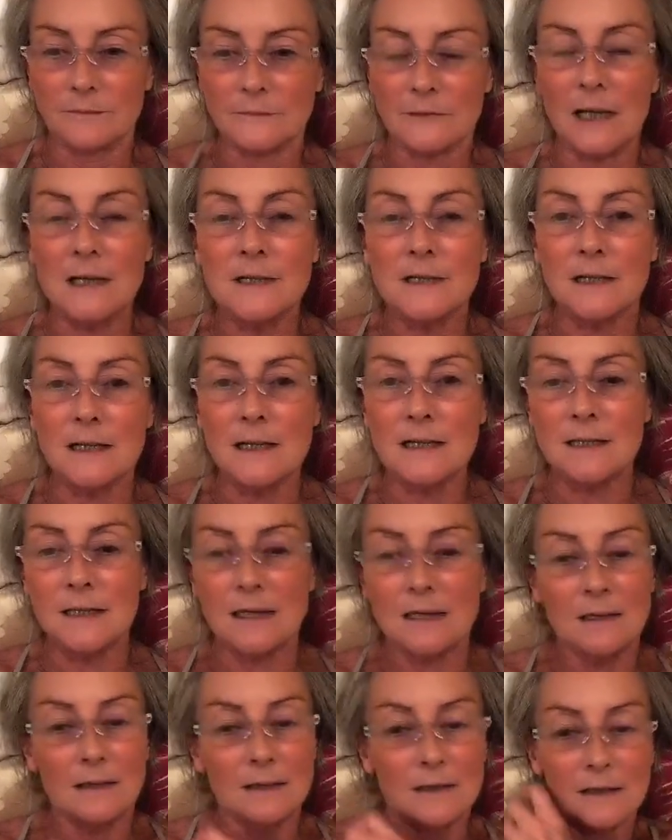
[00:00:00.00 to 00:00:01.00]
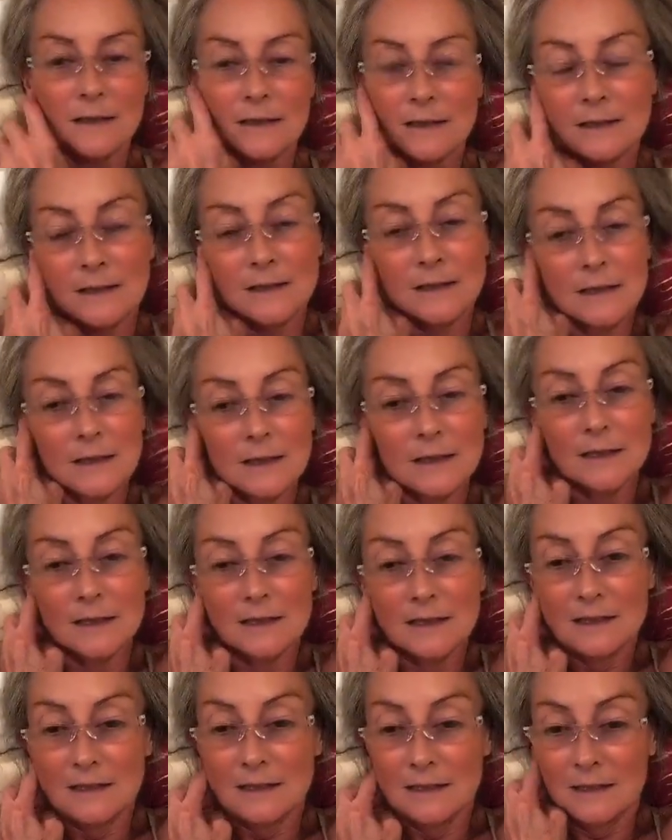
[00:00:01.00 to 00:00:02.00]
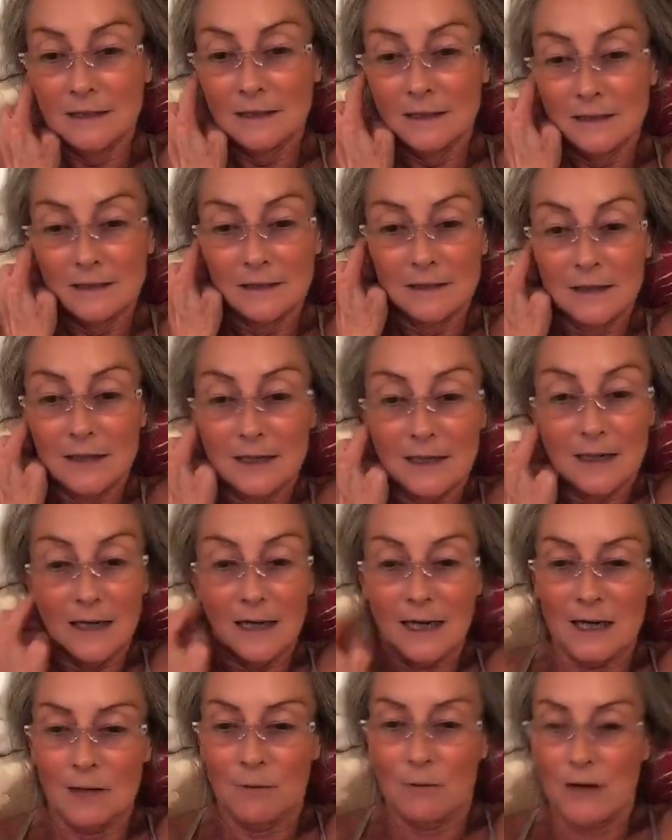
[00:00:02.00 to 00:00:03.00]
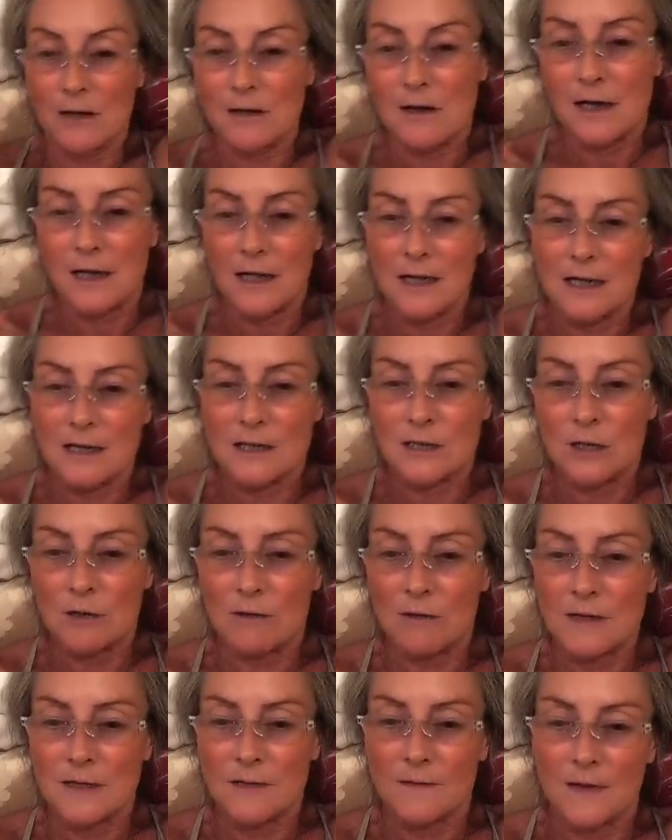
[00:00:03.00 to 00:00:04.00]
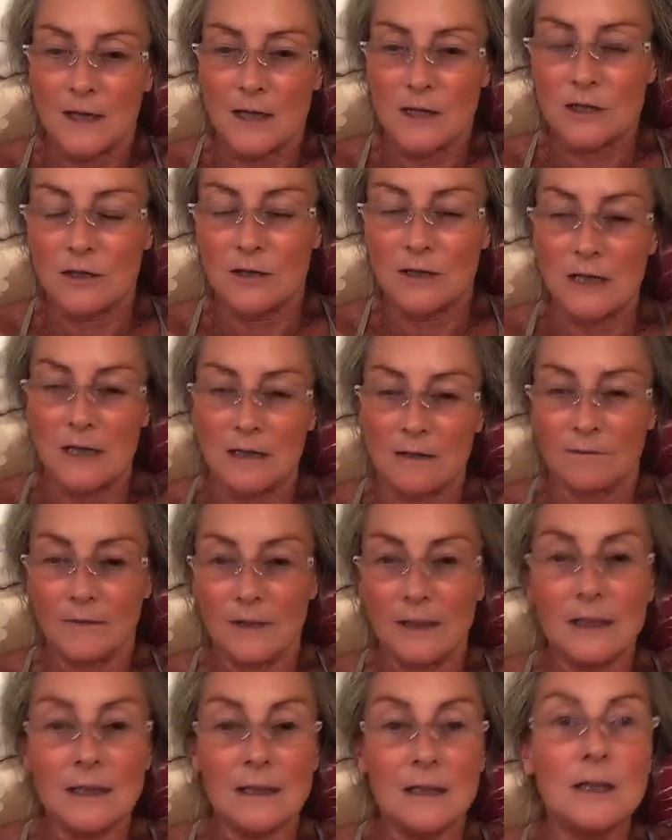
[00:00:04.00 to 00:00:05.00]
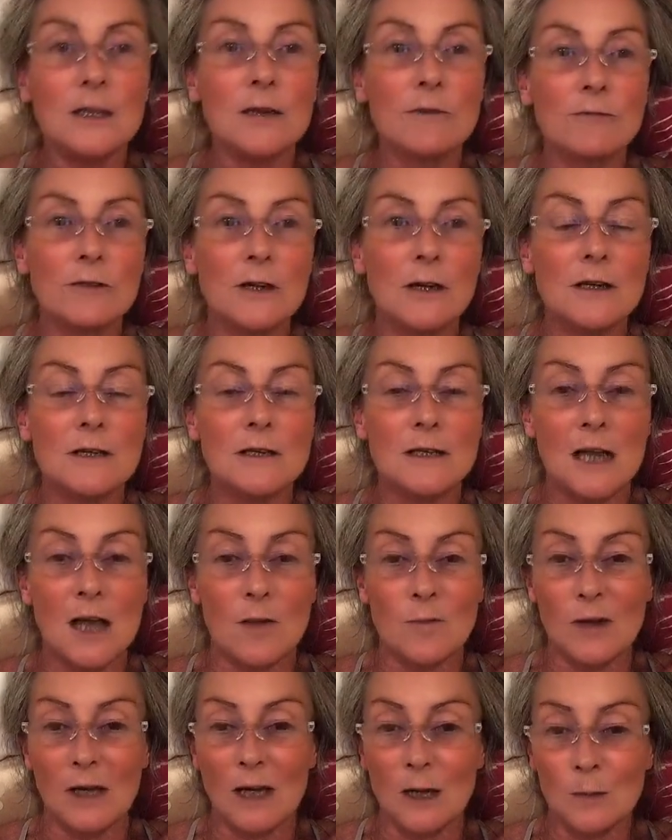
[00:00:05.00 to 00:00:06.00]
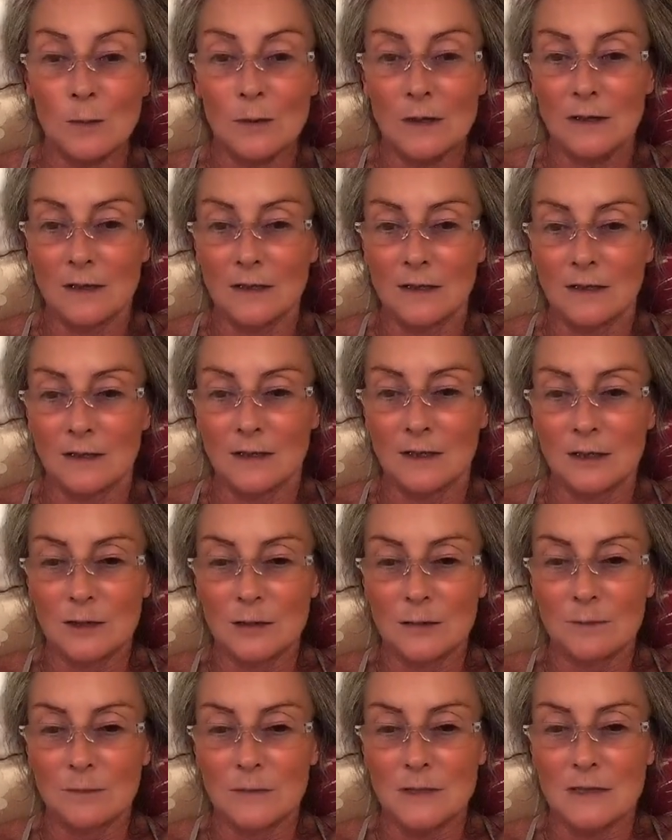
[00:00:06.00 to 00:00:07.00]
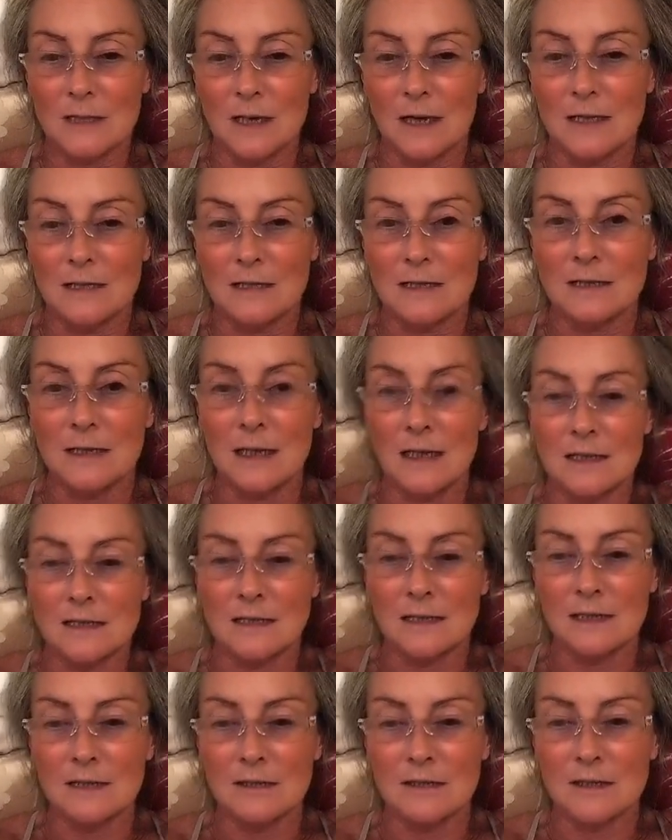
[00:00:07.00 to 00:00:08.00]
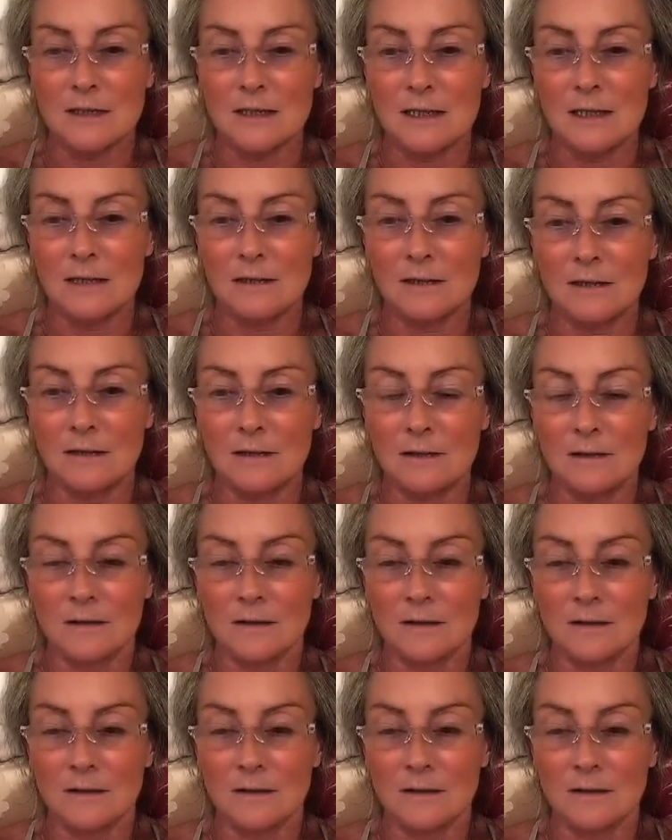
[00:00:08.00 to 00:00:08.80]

It's going to settle. Yeah. Anyone got any stories of their journey? Anything you've noticed coming up? Besides testing to see, you know?